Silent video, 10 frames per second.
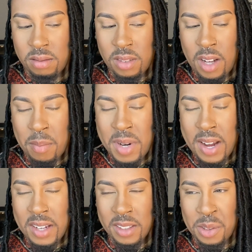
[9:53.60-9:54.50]
I'm
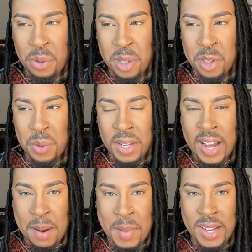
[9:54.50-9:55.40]
not going to
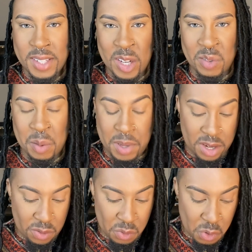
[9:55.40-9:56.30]
allow myself to be in
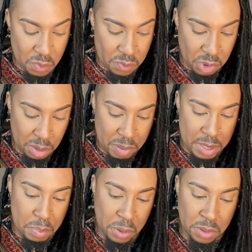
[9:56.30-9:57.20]
a room full of
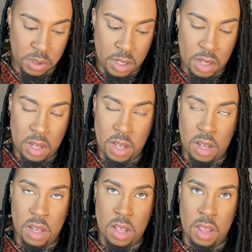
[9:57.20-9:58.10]
people
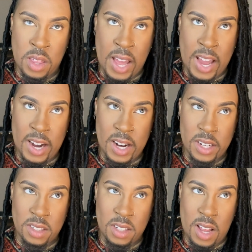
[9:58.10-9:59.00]
that
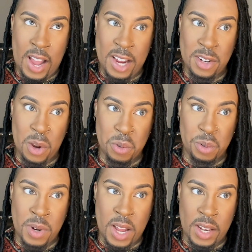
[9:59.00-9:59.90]
I know do
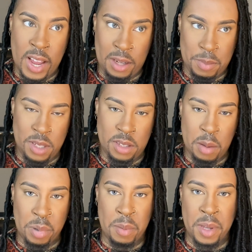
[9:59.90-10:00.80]
not like me
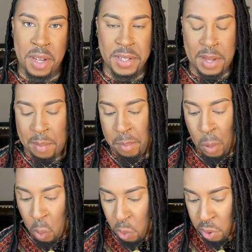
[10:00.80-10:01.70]
simply because I'm
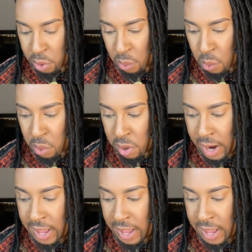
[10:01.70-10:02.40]
bored, or I